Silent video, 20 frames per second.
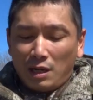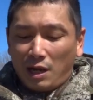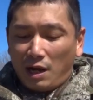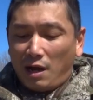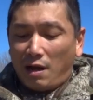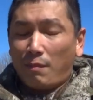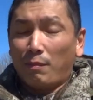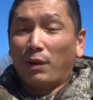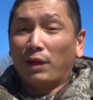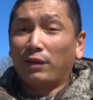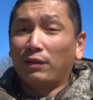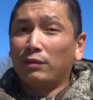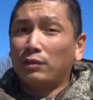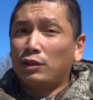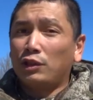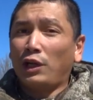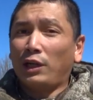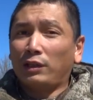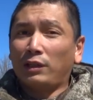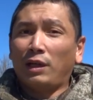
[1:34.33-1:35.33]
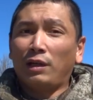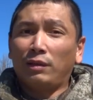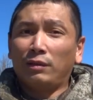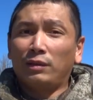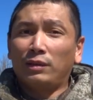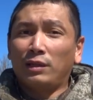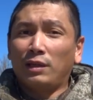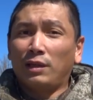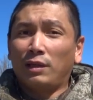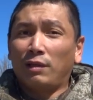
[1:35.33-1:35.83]
Um, but check that
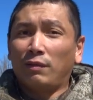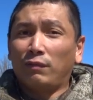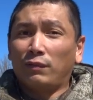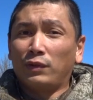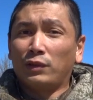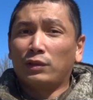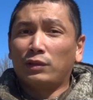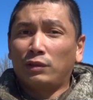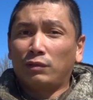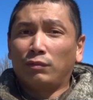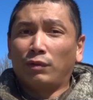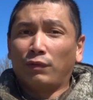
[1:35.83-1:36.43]
uh, first